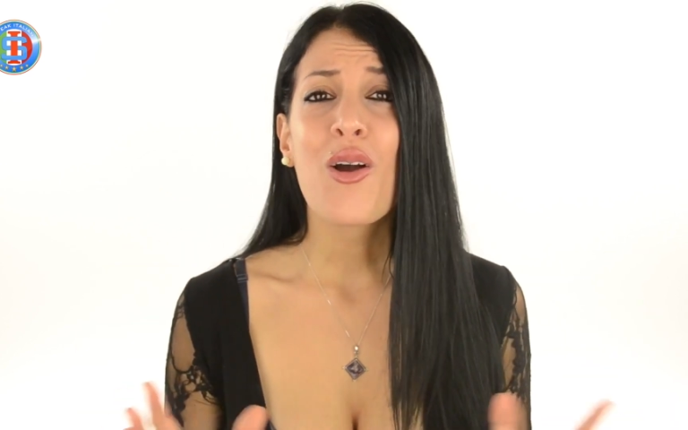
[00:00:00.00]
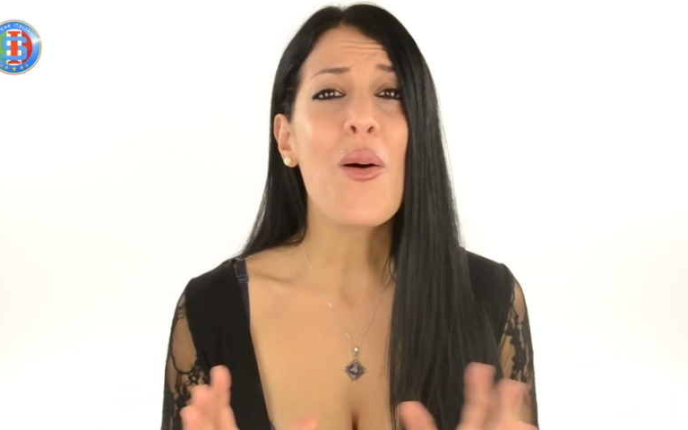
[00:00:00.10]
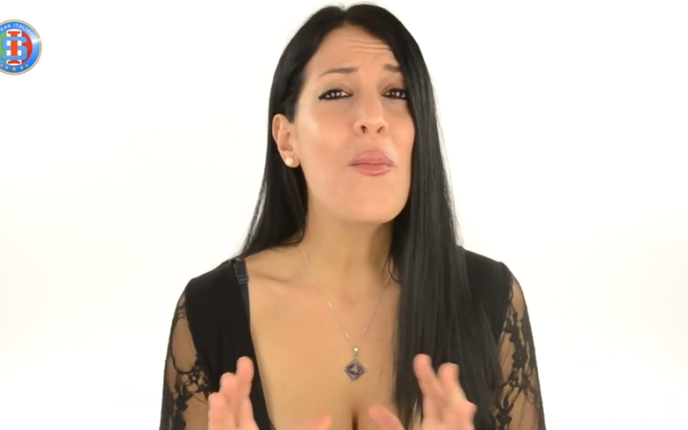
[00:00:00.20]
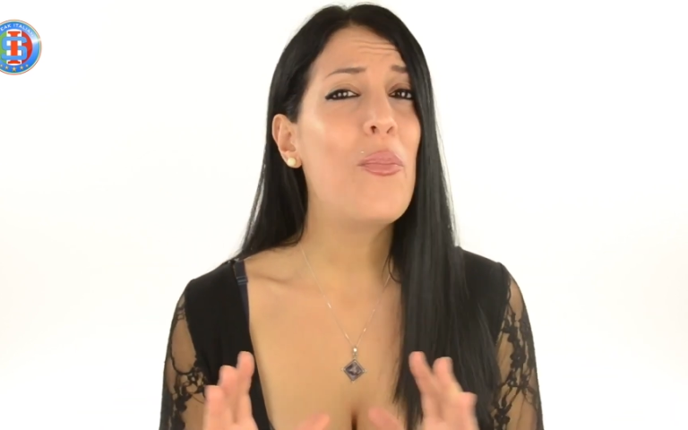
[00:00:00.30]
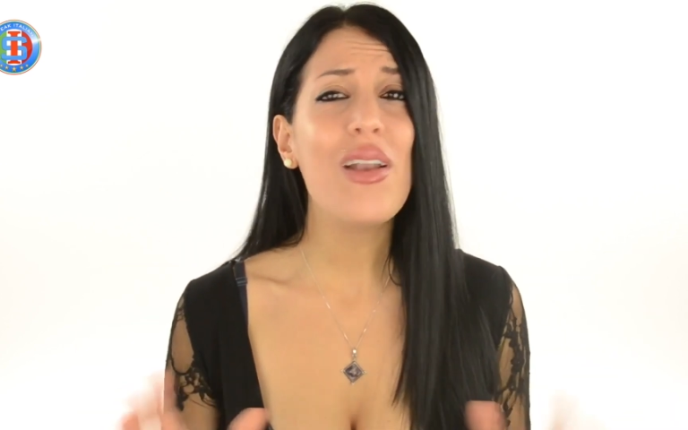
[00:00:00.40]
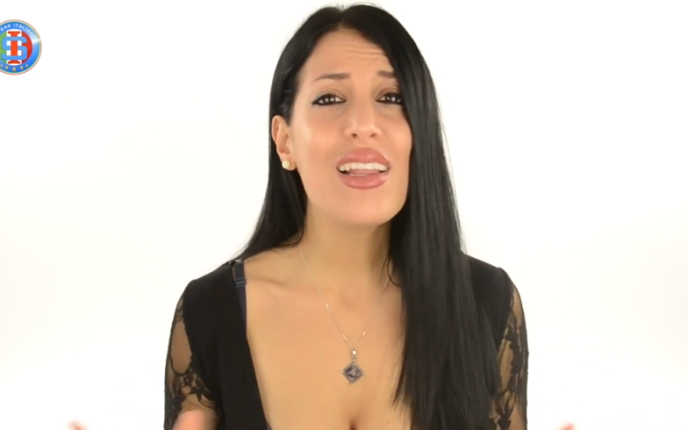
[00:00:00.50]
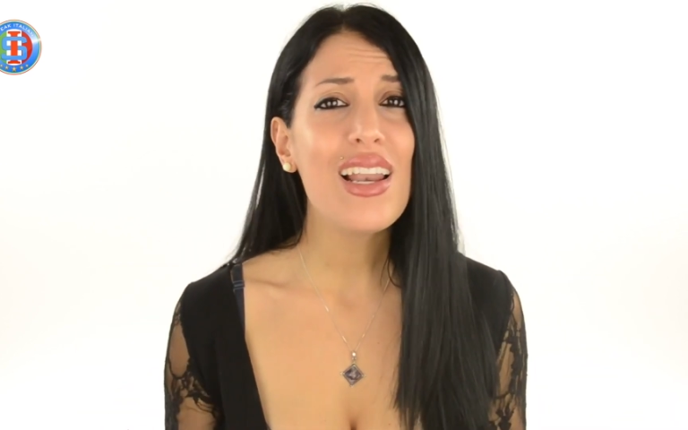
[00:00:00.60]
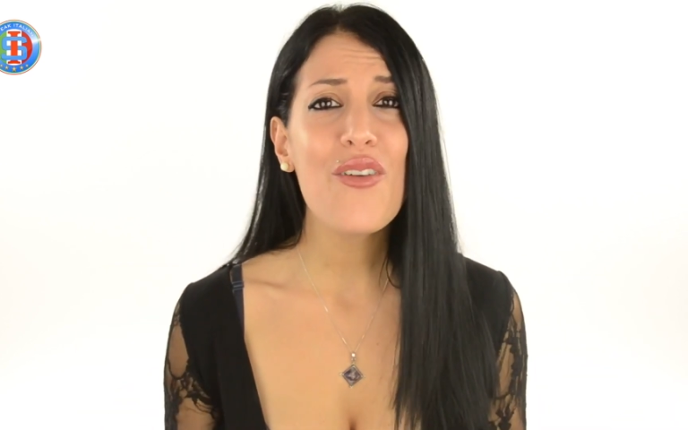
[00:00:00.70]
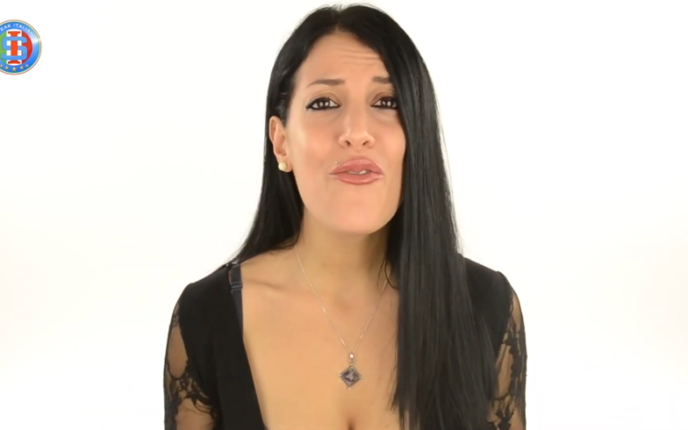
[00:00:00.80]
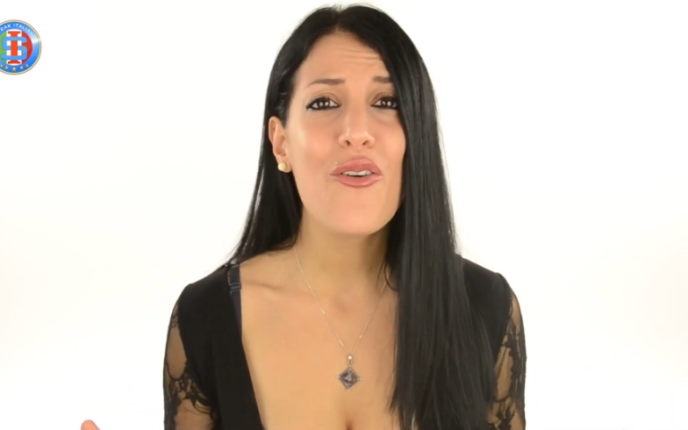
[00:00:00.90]

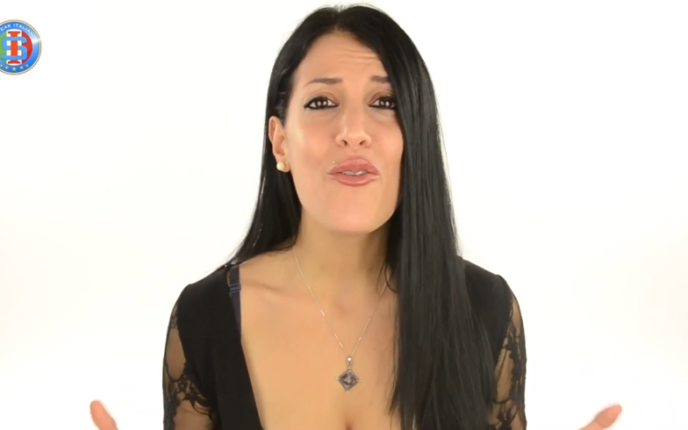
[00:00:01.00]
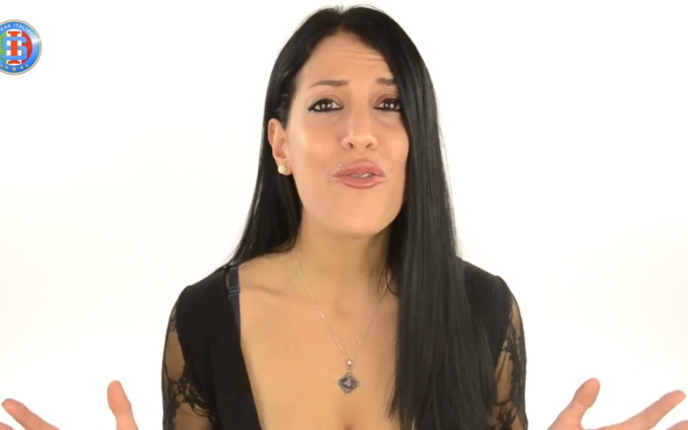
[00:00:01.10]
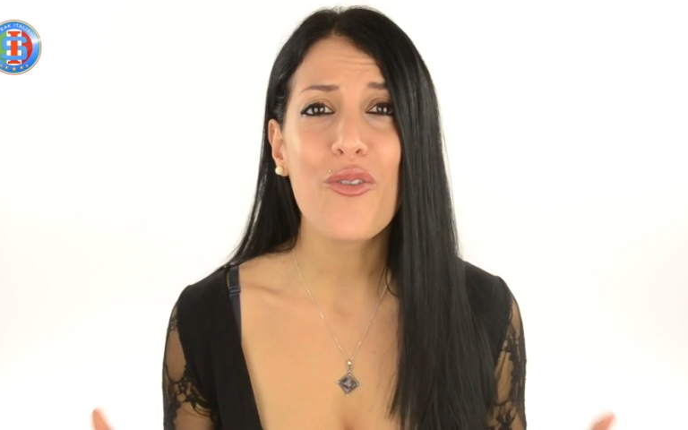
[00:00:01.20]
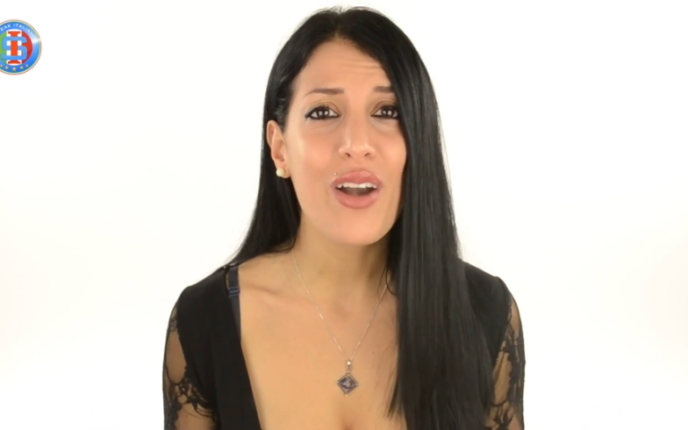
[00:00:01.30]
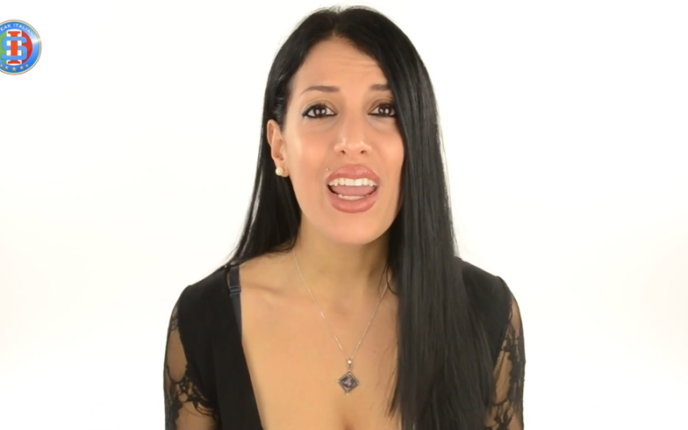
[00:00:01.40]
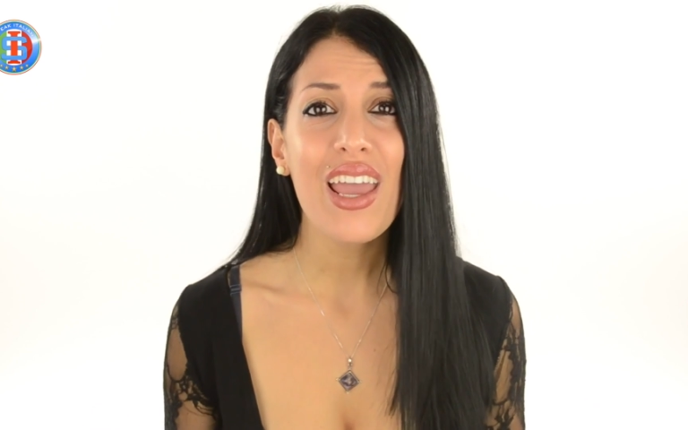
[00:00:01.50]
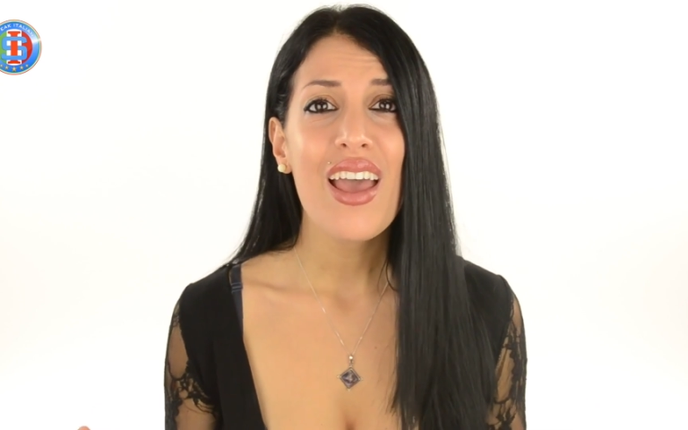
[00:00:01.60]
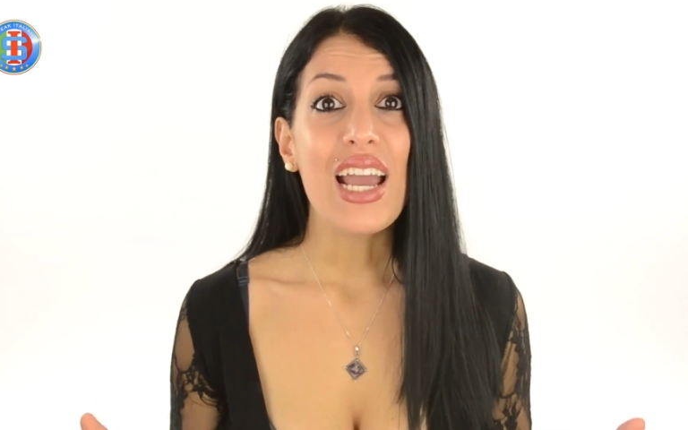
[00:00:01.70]
completely for free,